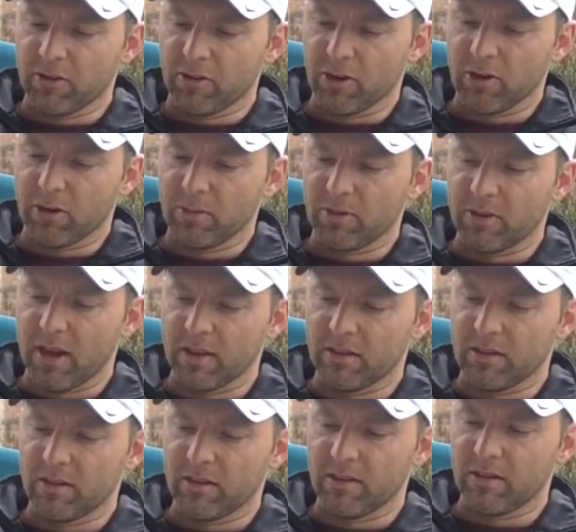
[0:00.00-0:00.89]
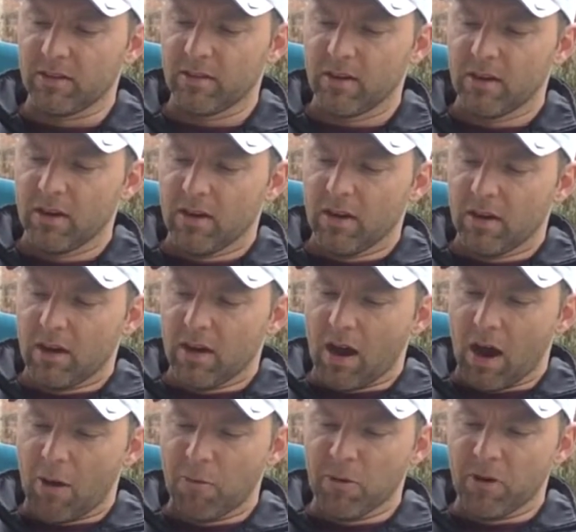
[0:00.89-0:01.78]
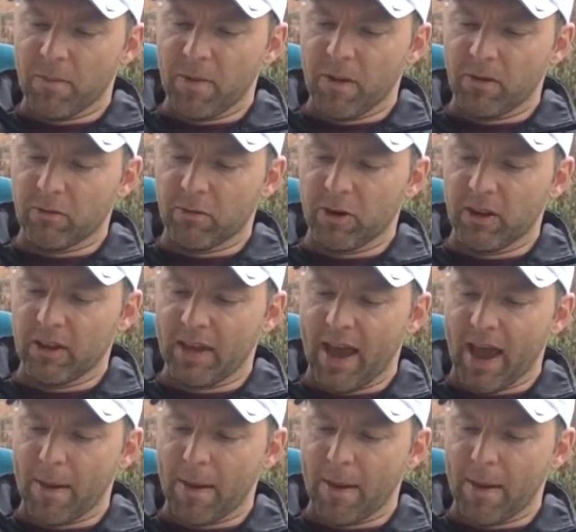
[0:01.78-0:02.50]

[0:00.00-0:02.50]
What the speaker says: circumstances, I would have been really